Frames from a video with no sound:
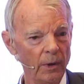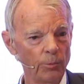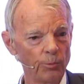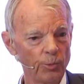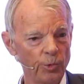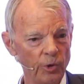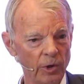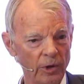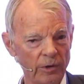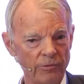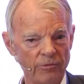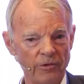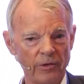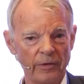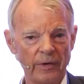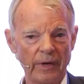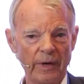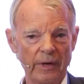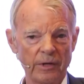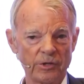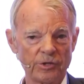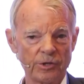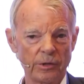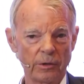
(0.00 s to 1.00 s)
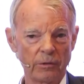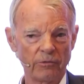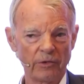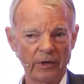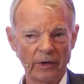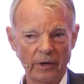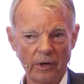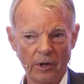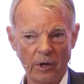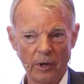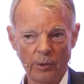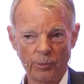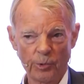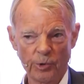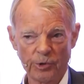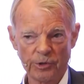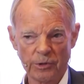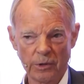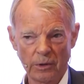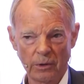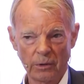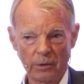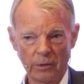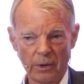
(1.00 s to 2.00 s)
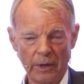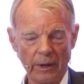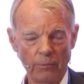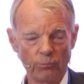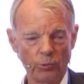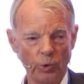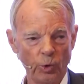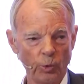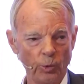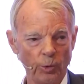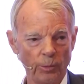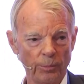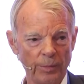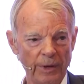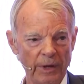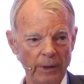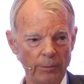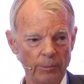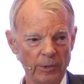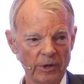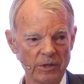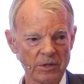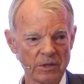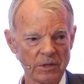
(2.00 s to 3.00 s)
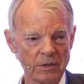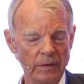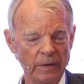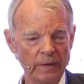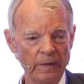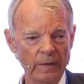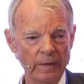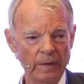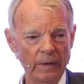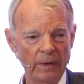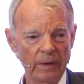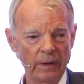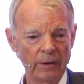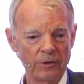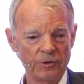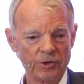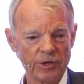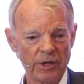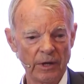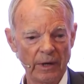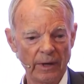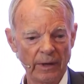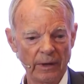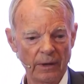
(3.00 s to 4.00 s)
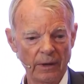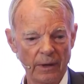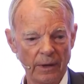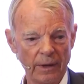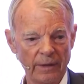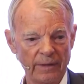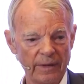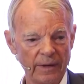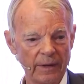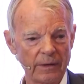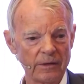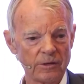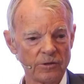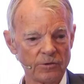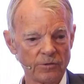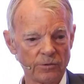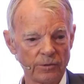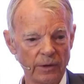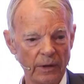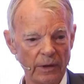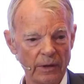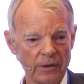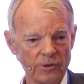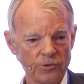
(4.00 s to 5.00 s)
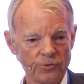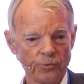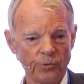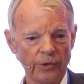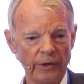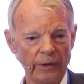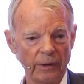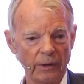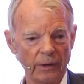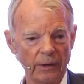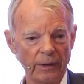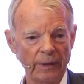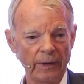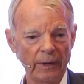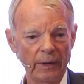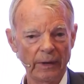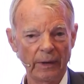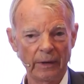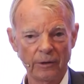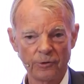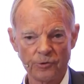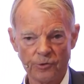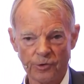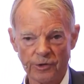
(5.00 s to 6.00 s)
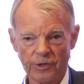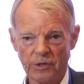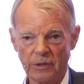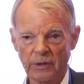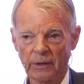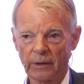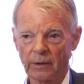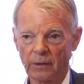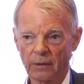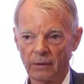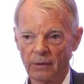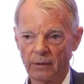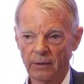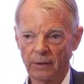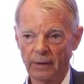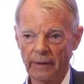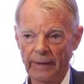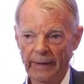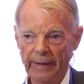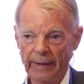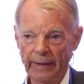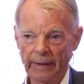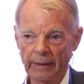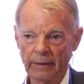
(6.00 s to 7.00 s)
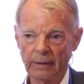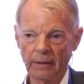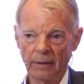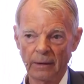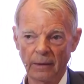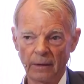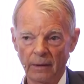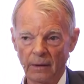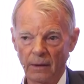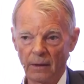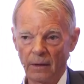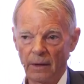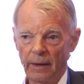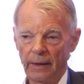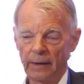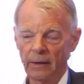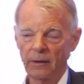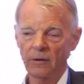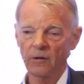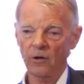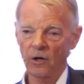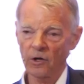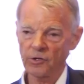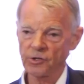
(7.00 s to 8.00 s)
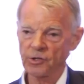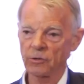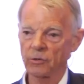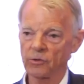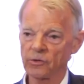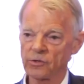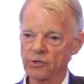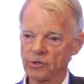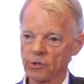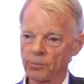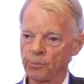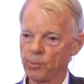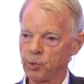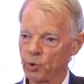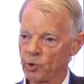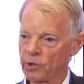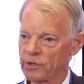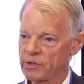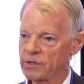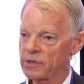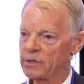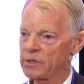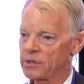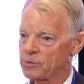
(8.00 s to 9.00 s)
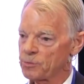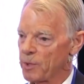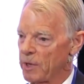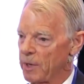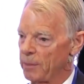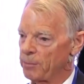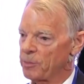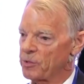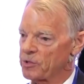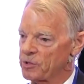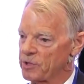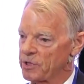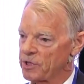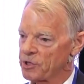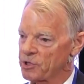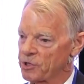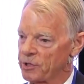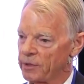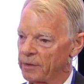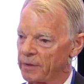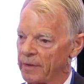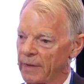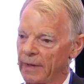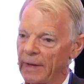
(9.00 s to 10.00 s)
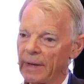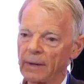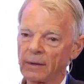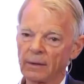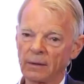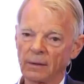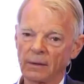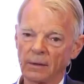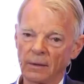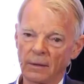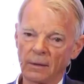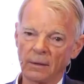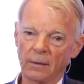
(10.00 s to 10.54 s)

proliferation of e-commerce and mobile payments in China. I think it's really interesting, and it also supports this proposition that